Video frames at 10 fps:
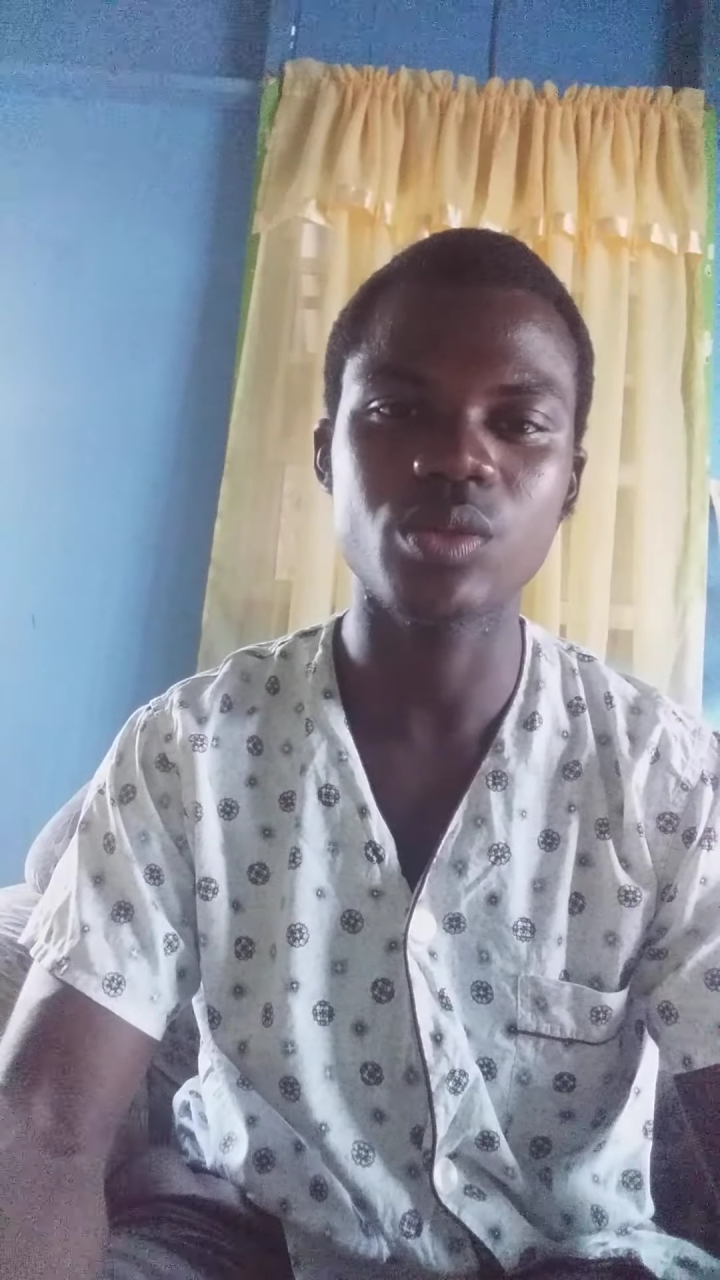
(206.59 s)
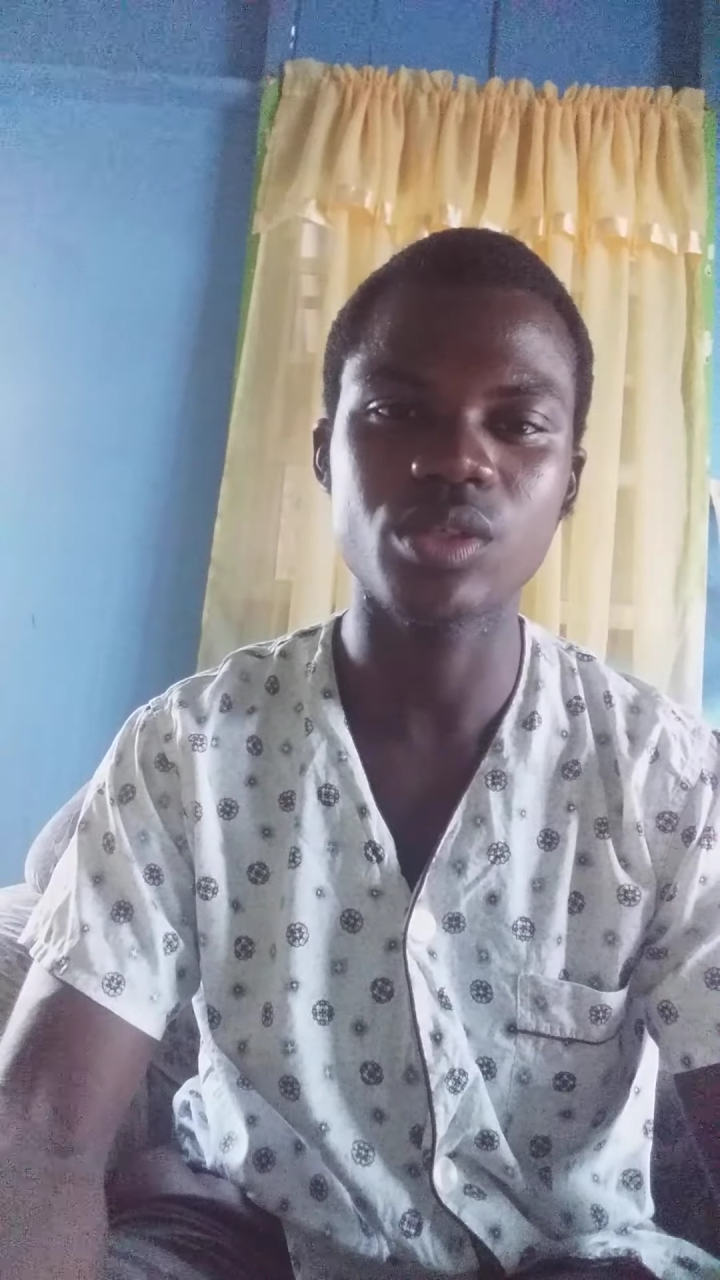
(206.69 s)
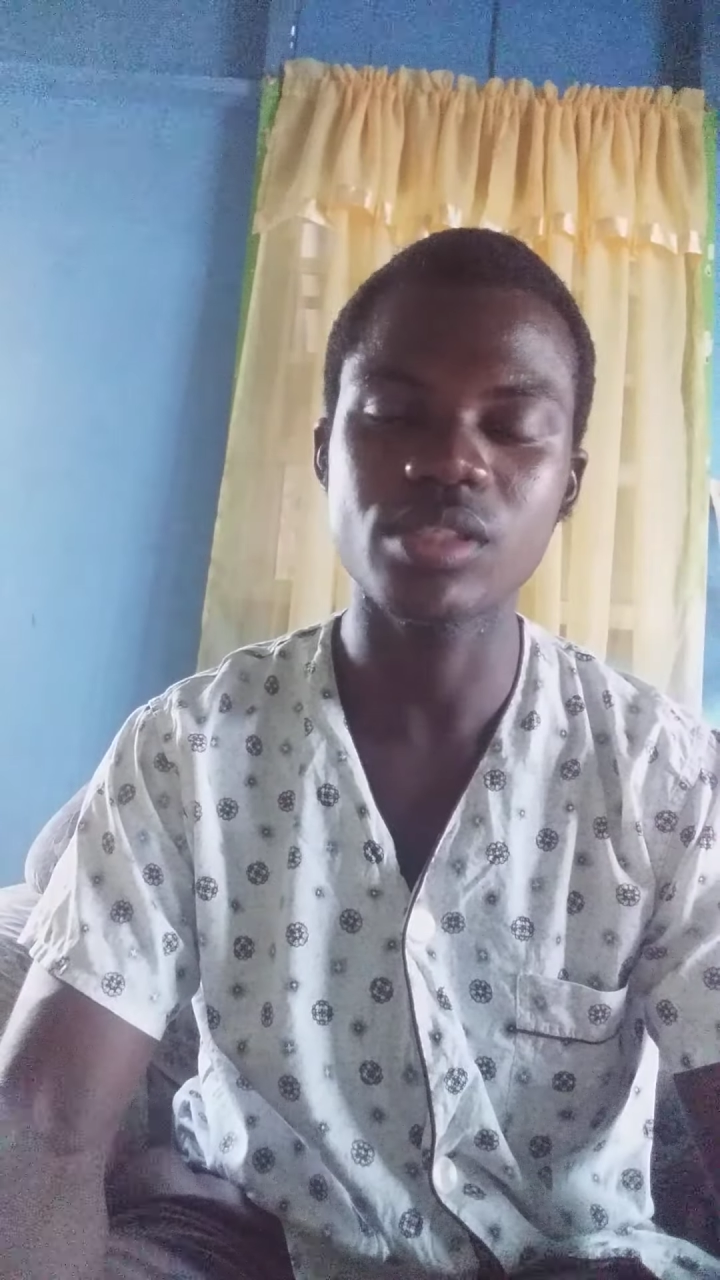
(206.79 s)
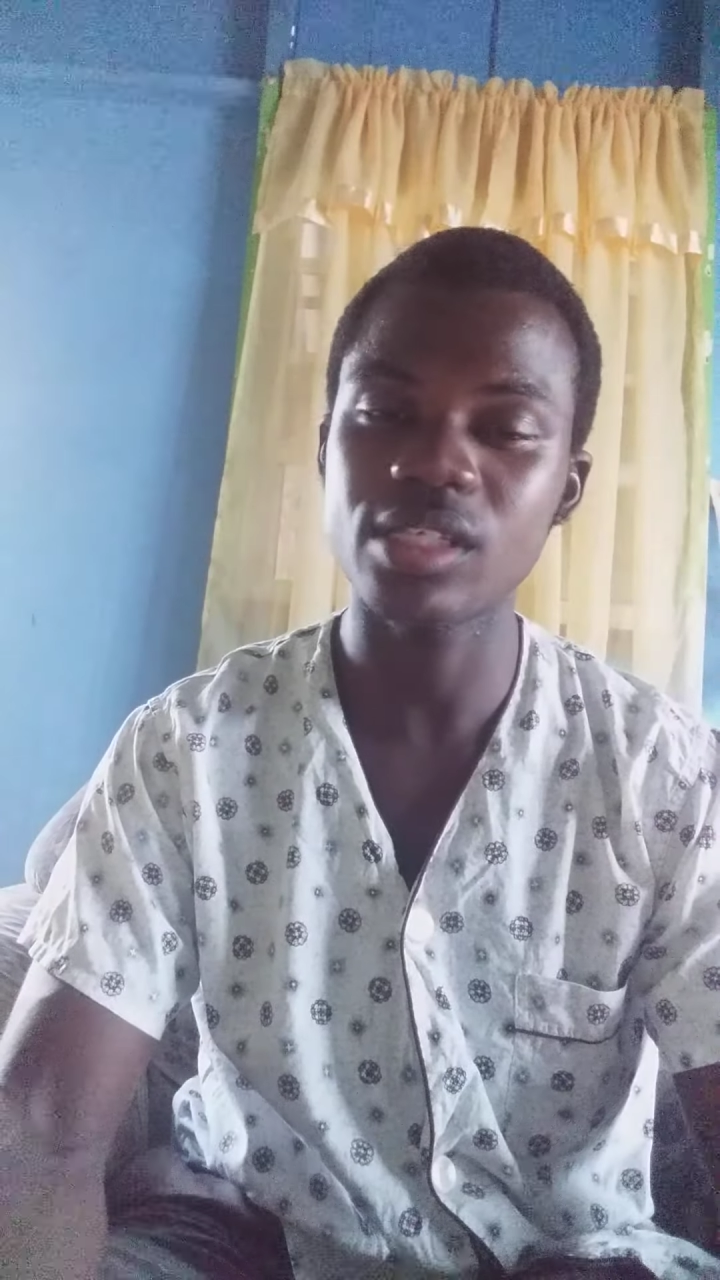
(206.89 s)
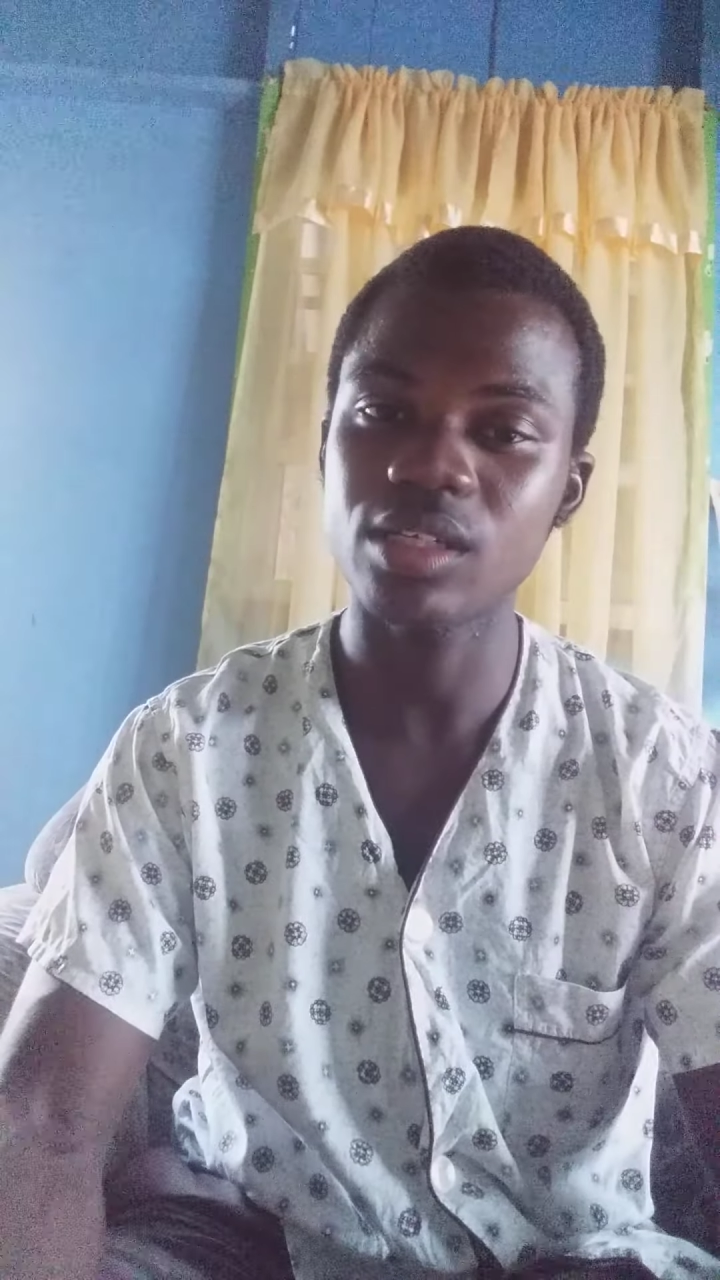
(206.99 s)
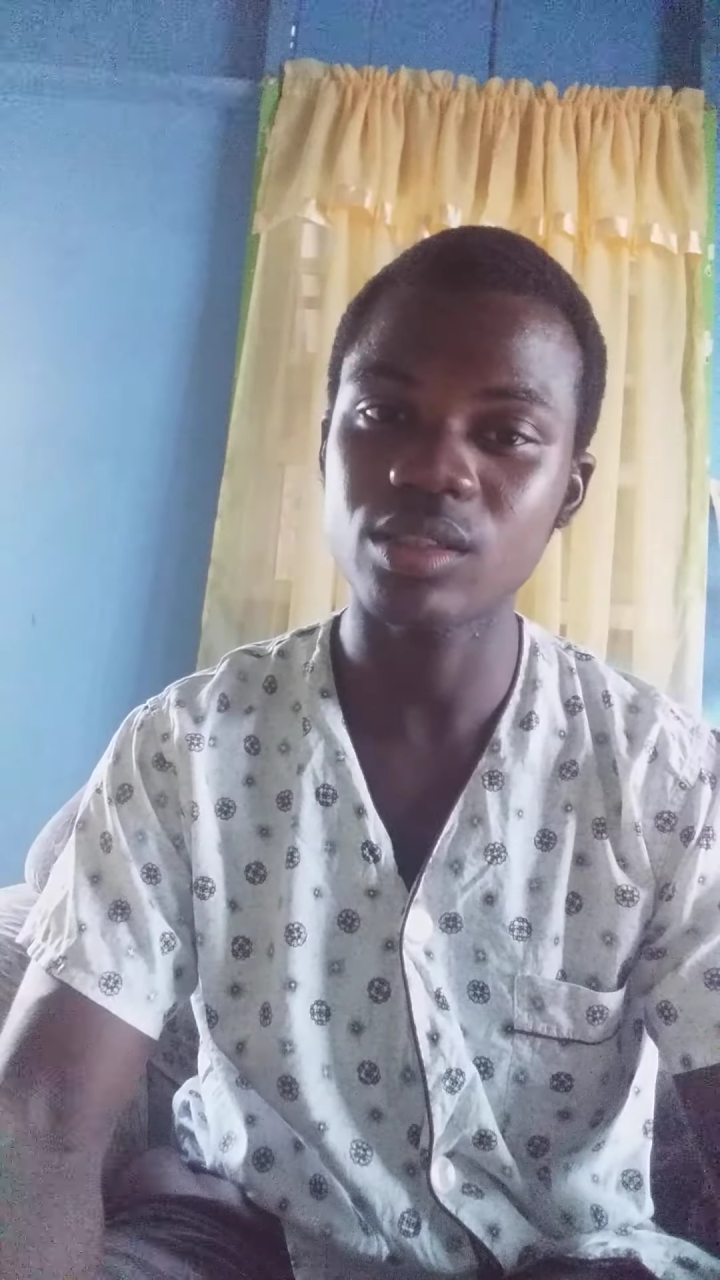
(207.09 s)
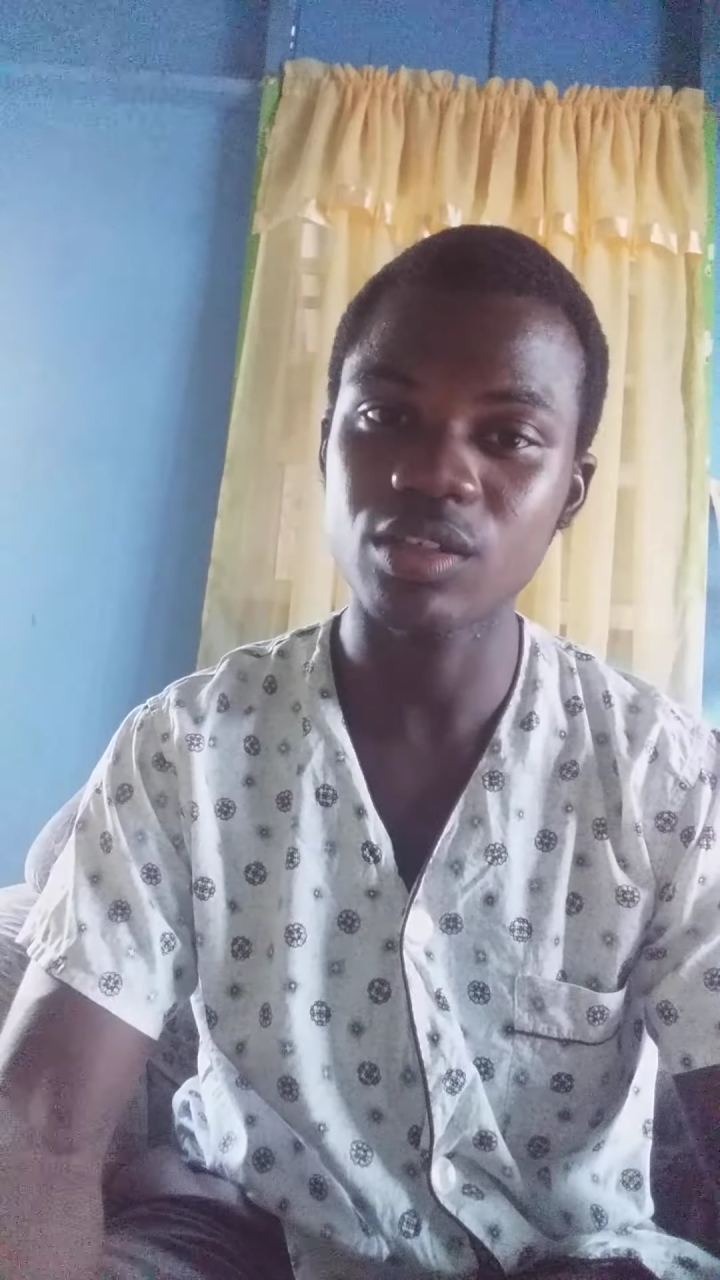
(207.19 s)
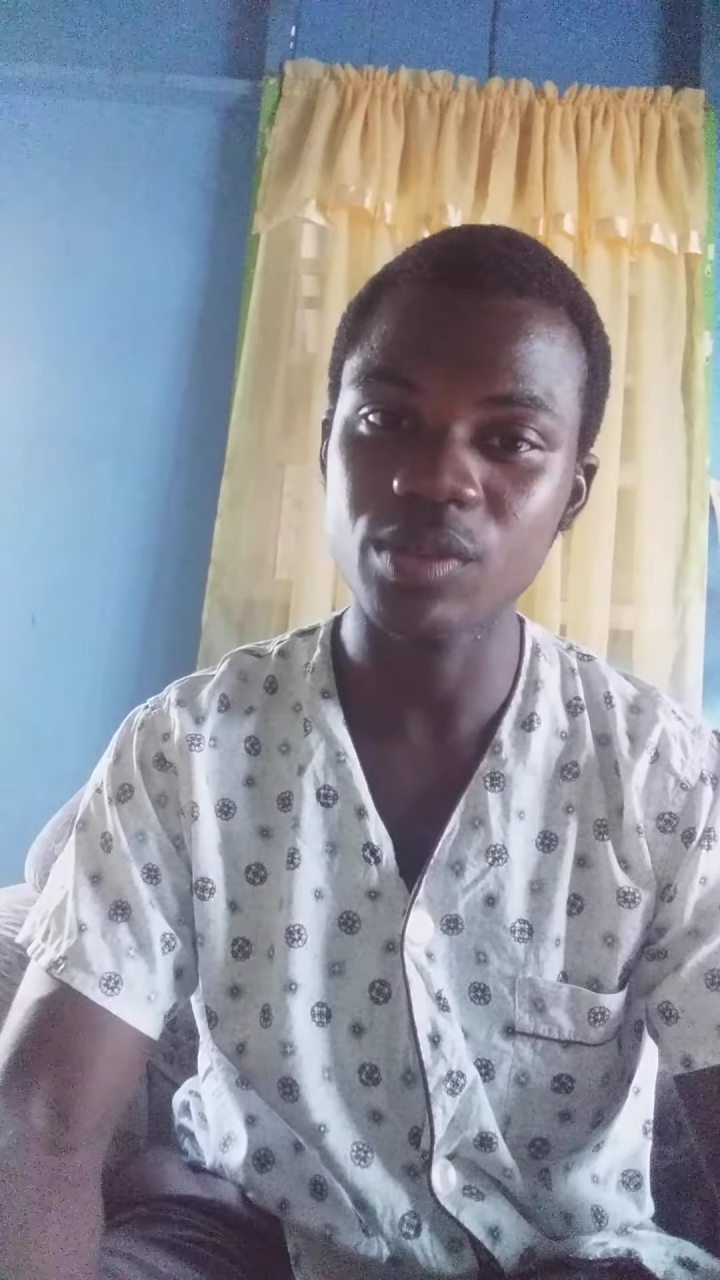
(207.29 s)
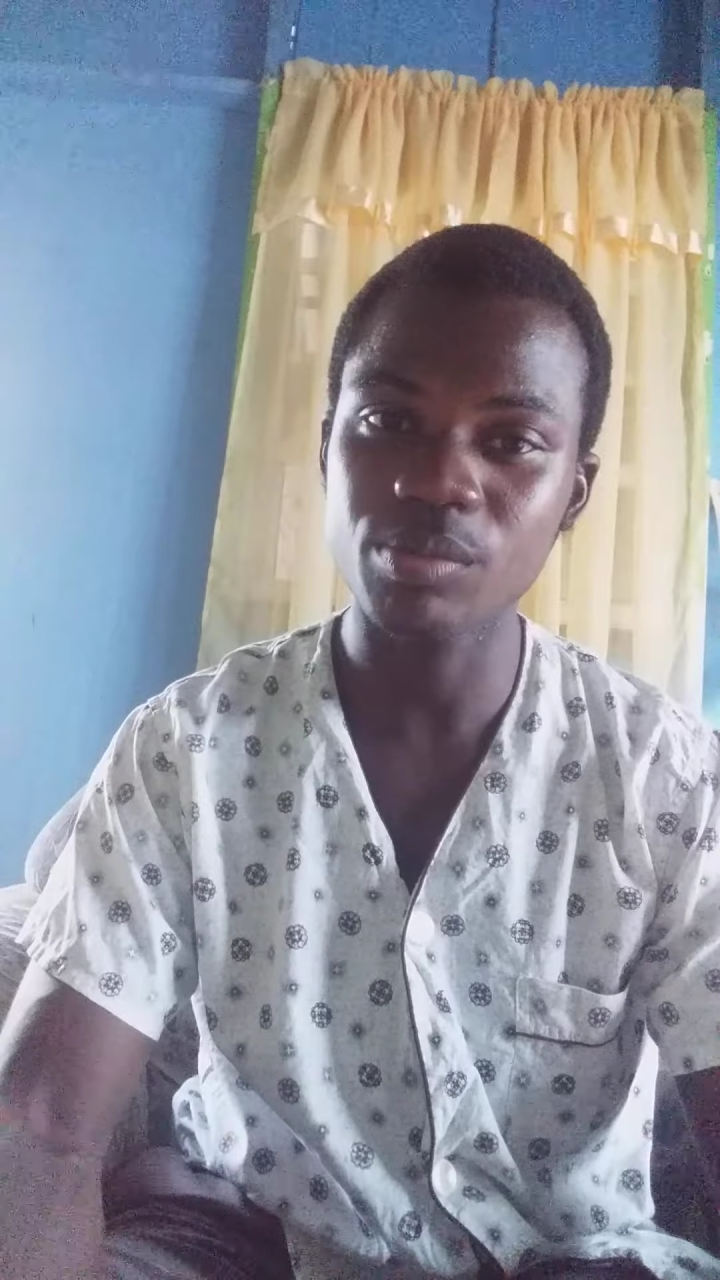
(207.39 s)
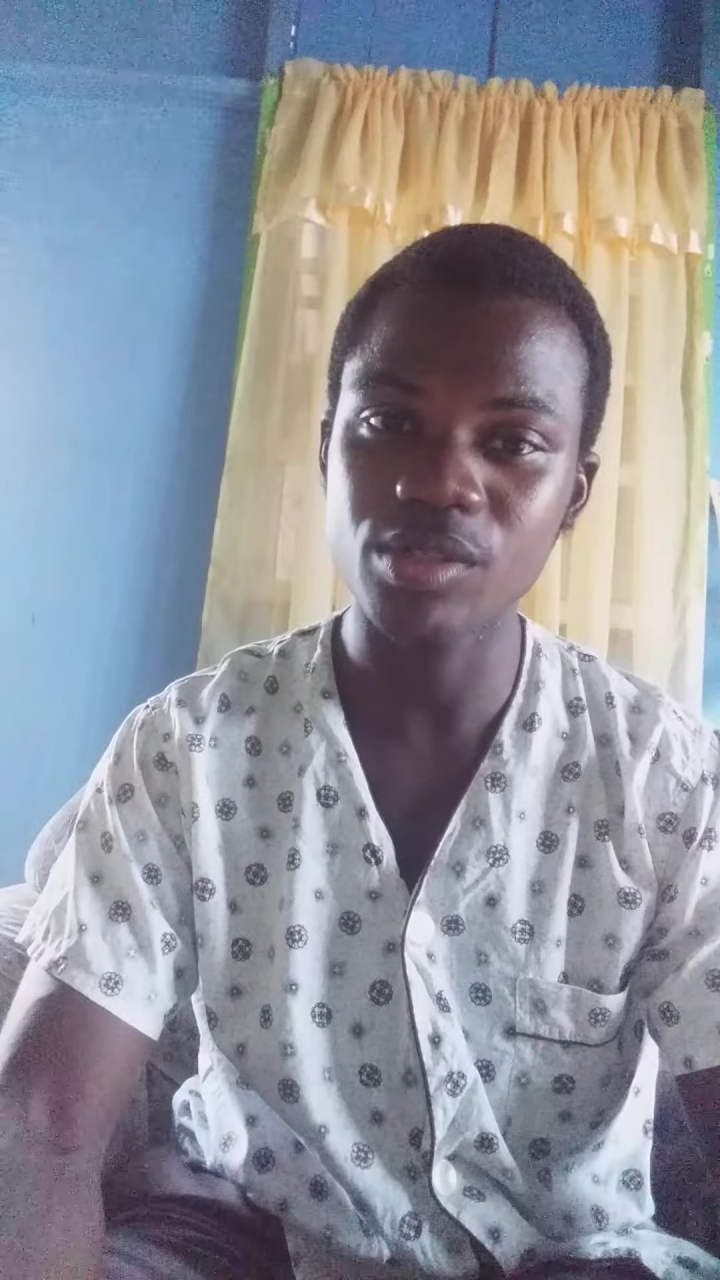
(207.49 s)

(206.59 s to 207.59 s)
Do you take out of your